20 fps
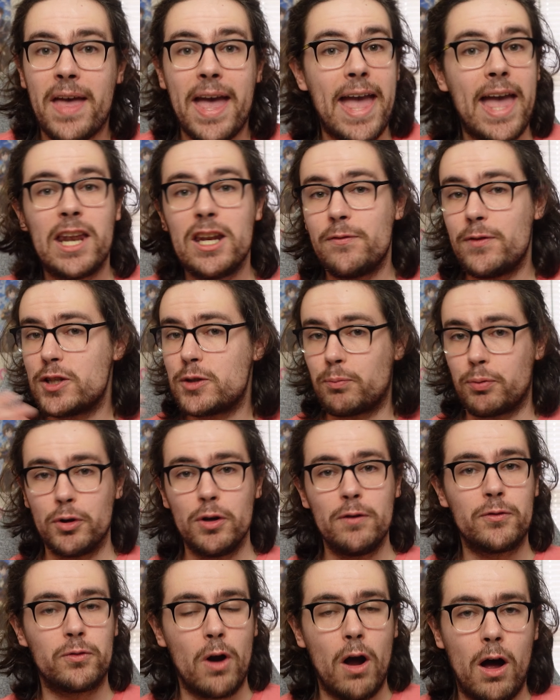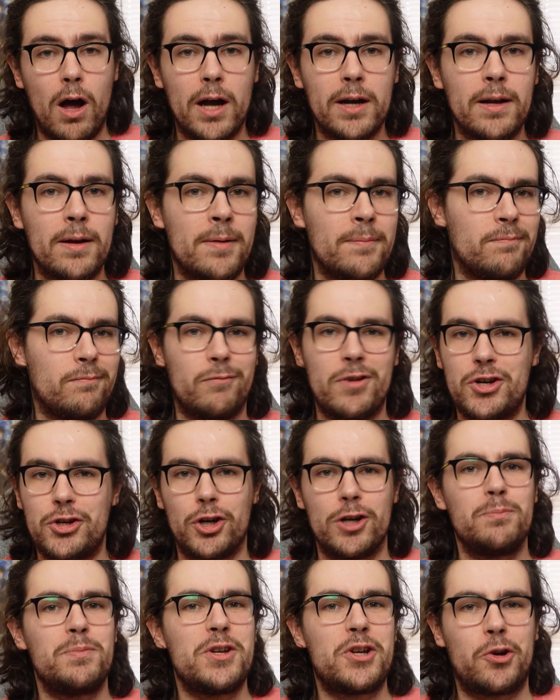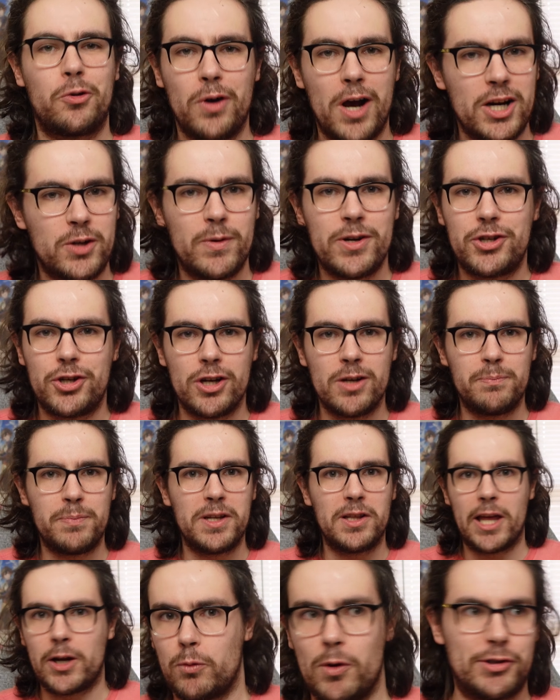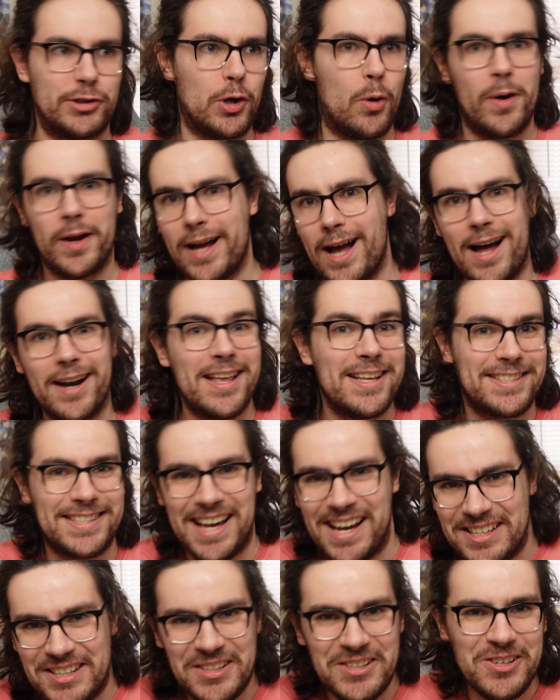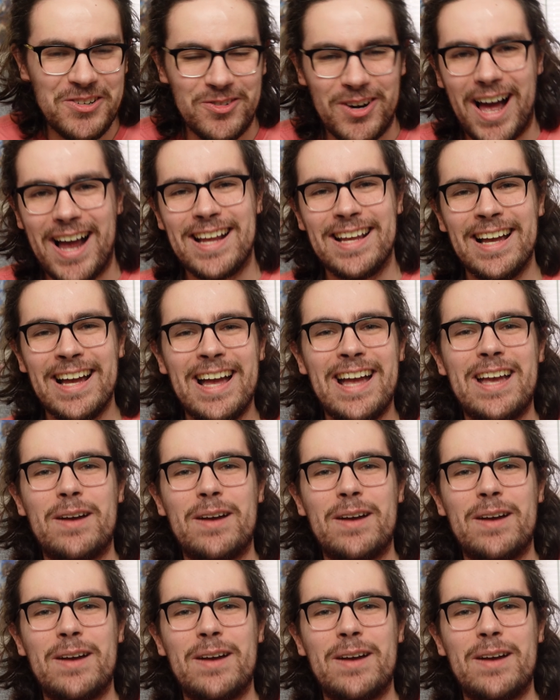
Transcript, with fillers: and if it's proved wrong, we shouldn't be crushed. We shouldn't be like, what's going on, SIU, right?